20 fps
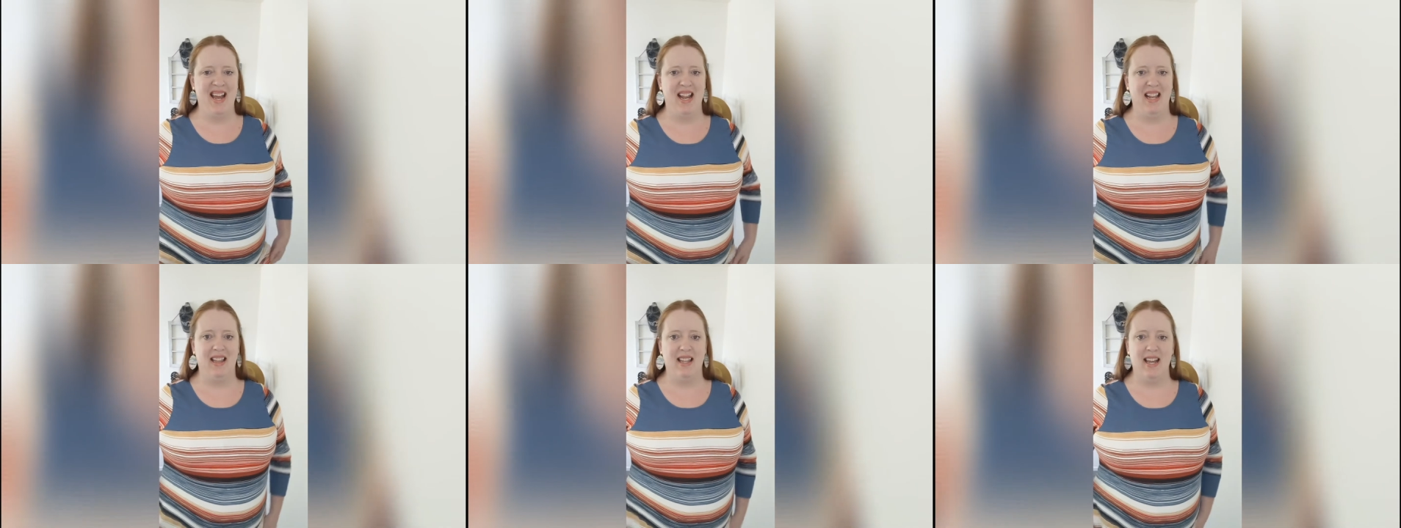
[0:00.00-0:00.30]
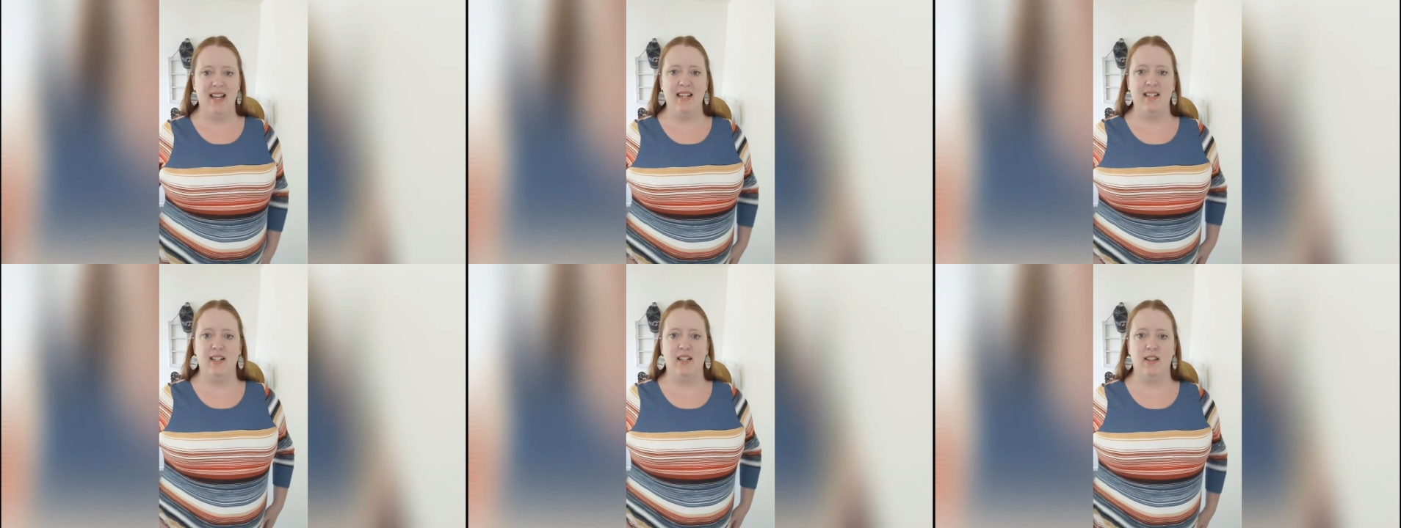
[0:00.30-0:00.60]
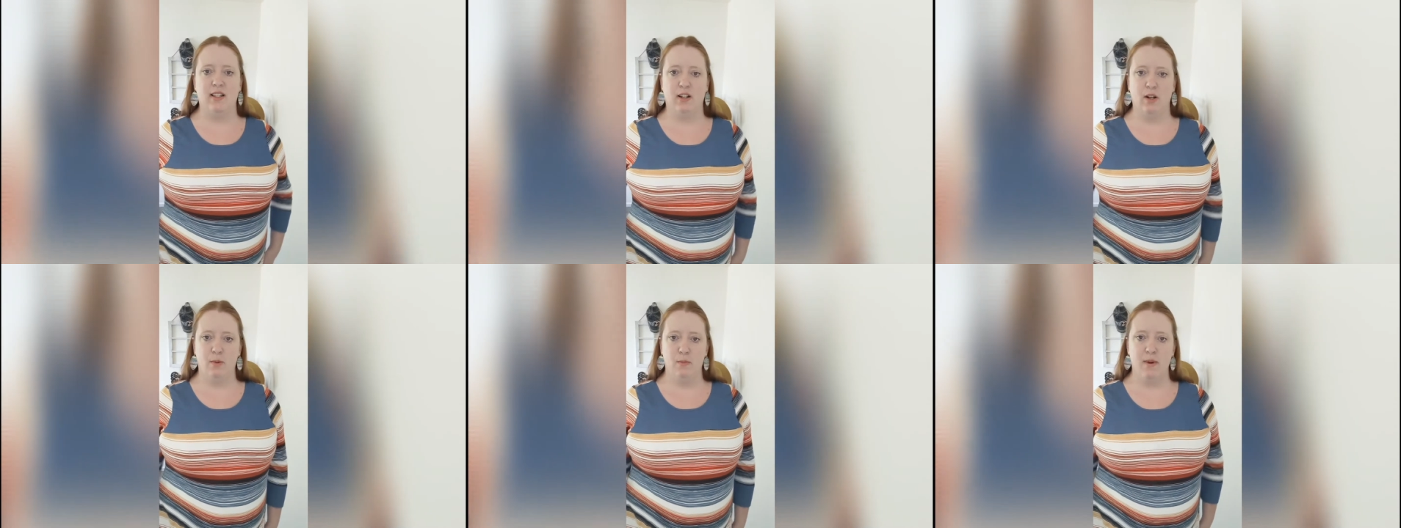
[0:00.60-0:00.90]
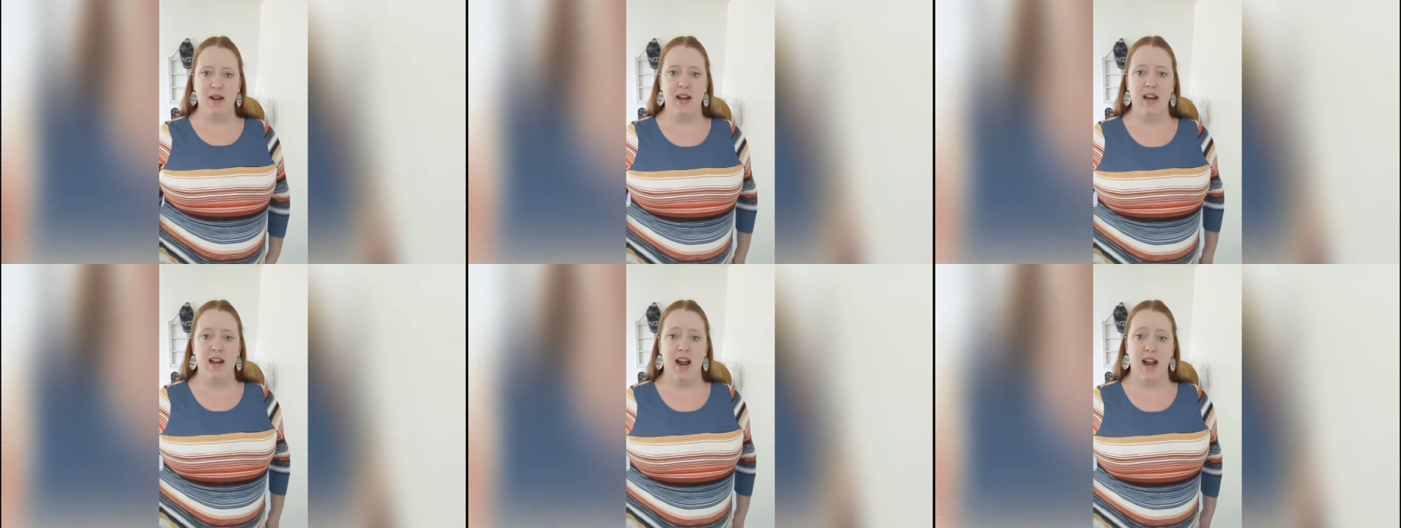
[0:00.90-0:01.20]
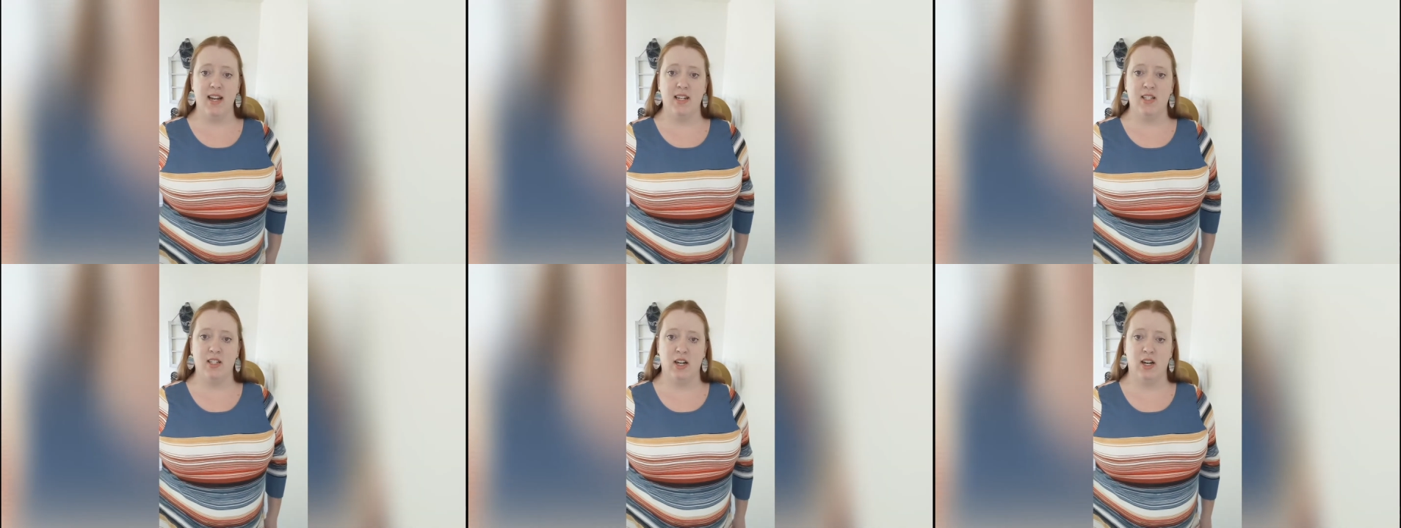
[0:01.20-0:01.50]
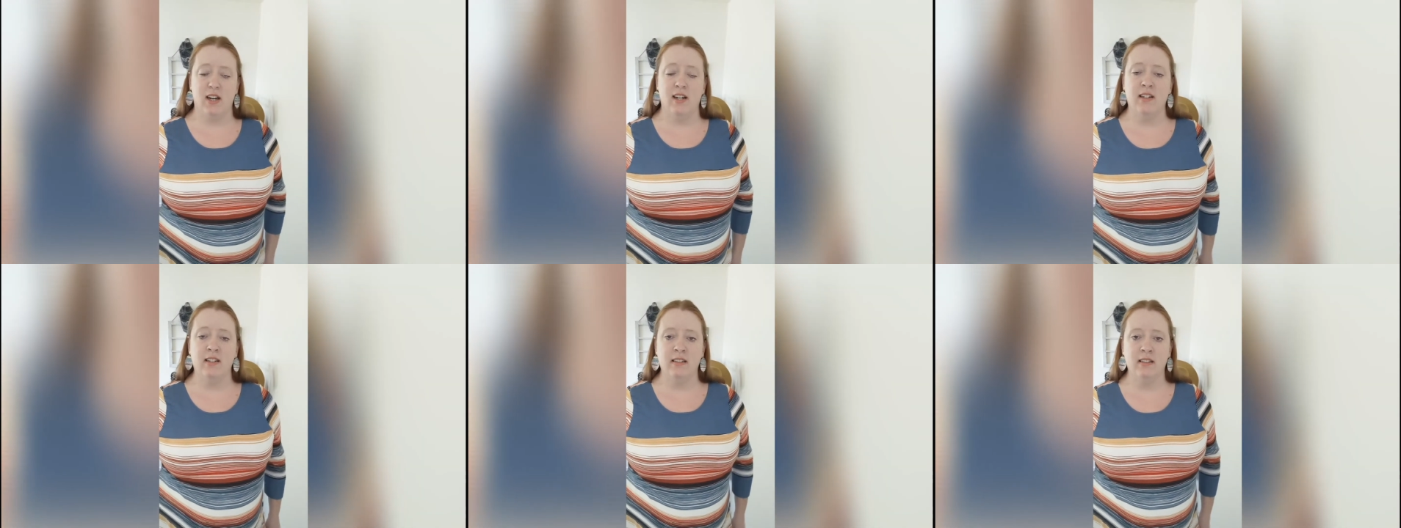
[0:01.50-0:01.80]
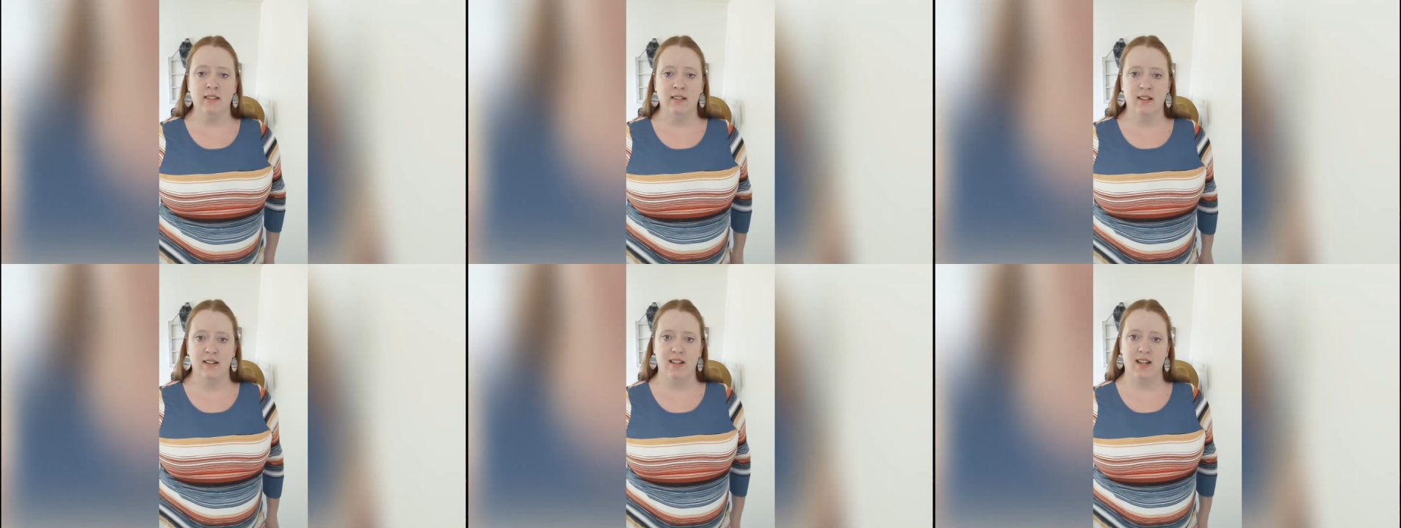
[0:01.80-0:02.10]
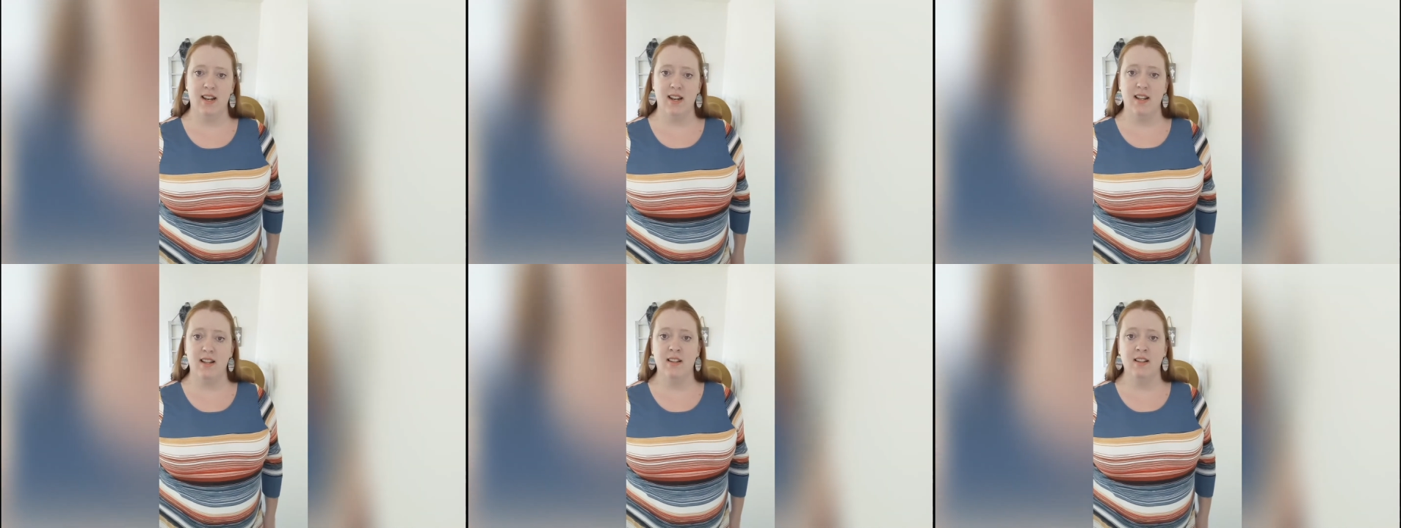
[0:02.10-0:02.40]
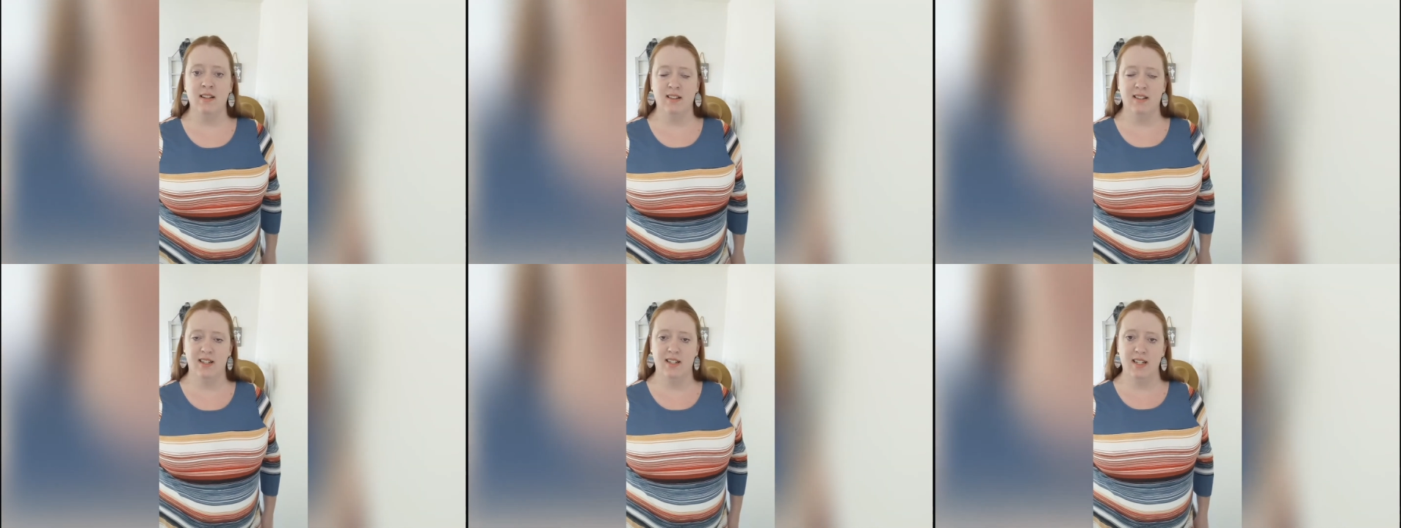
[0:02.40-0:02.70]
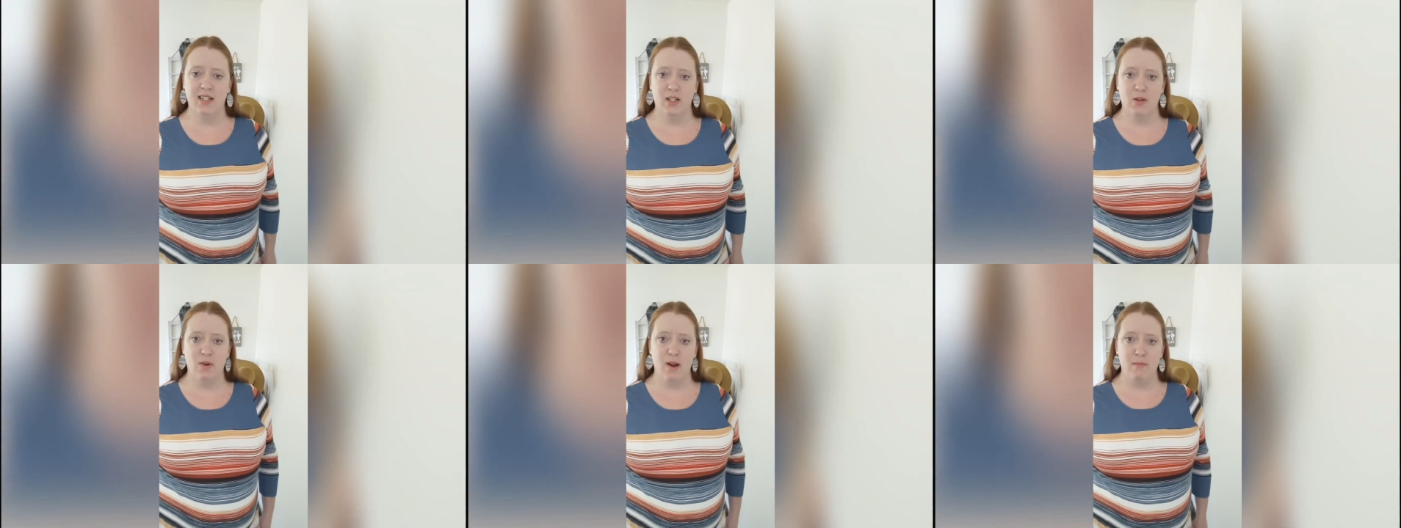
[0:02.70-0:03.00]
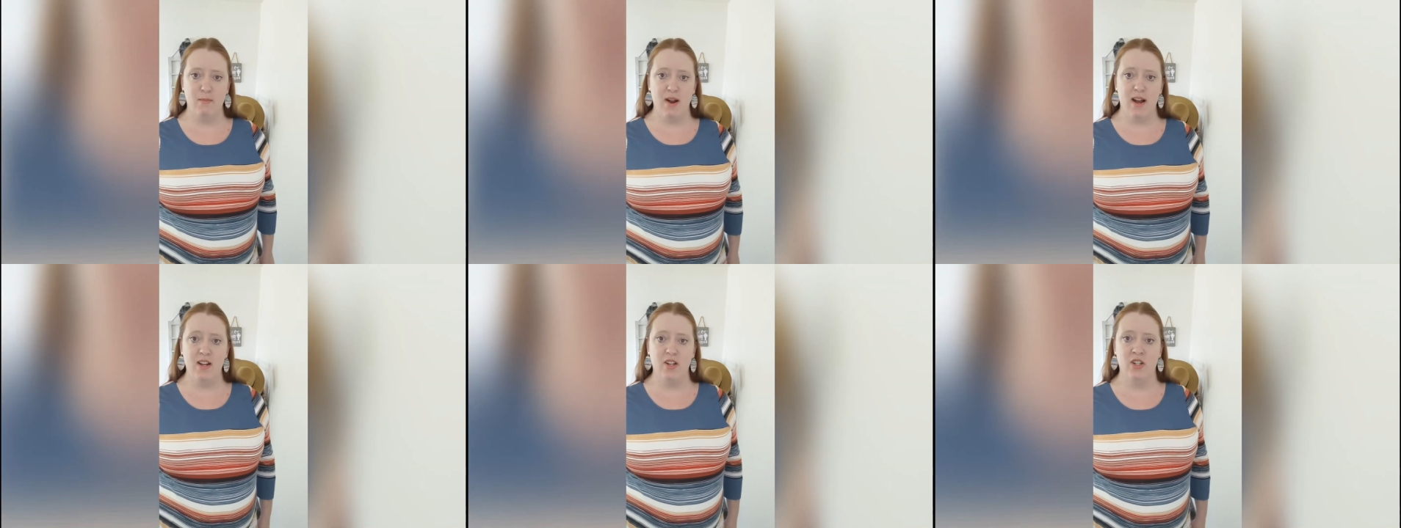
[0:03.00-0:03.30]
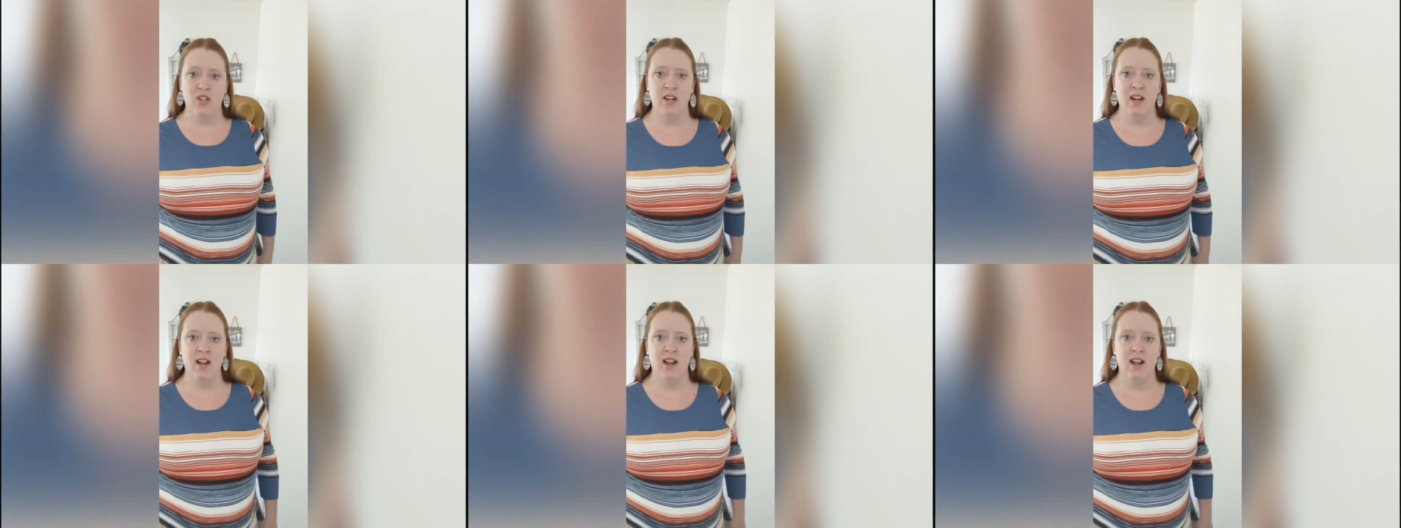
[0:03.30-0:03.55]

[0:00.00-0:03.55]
It lays a little bit nicer than the DTY brush